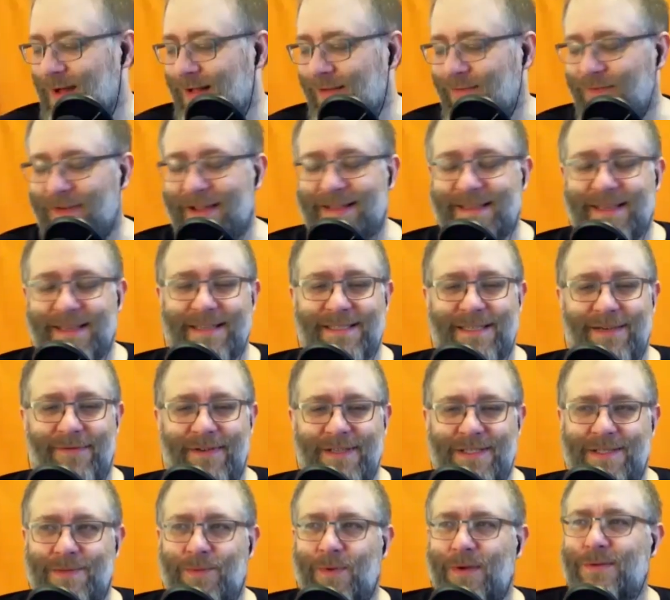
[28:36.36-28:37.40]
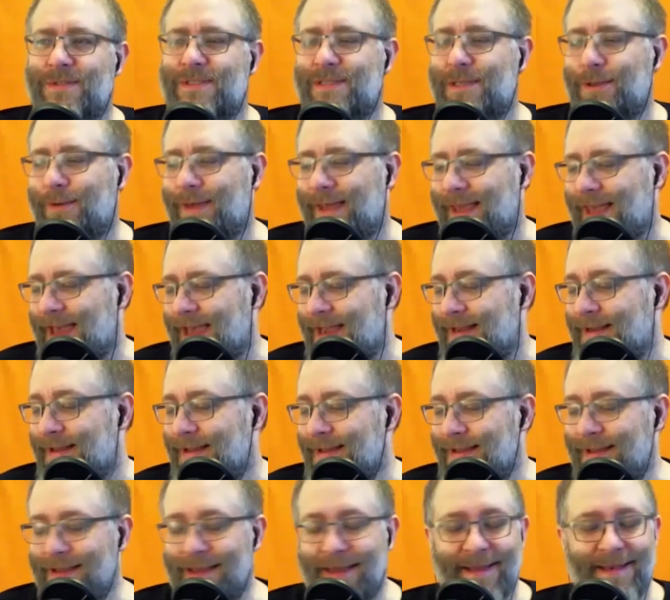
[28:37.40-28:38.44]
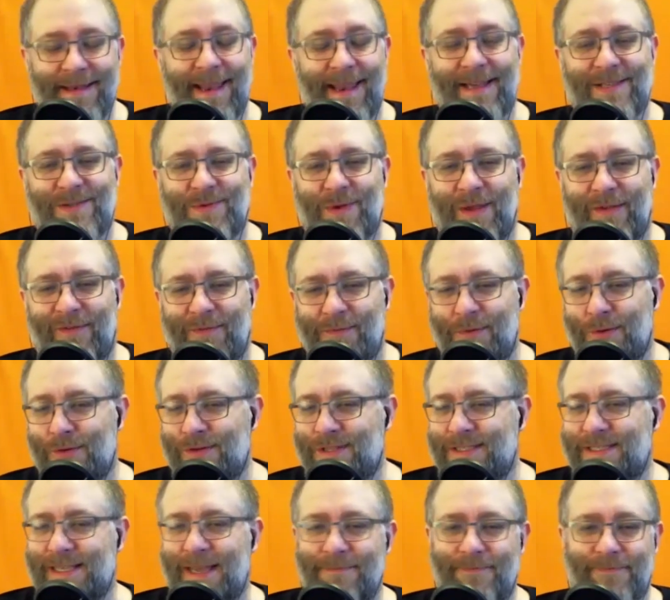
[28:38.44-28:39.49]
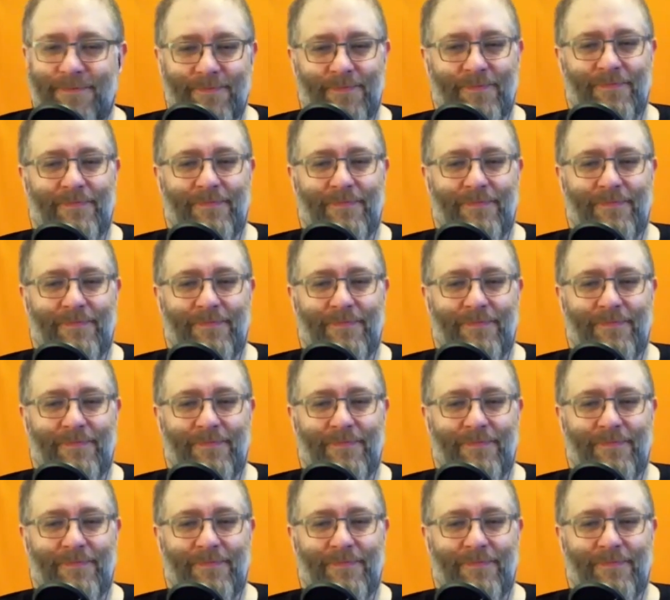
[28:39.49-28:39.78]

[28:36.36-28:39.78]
Well, fantastic, Richard. We will see you again next week for more of the same.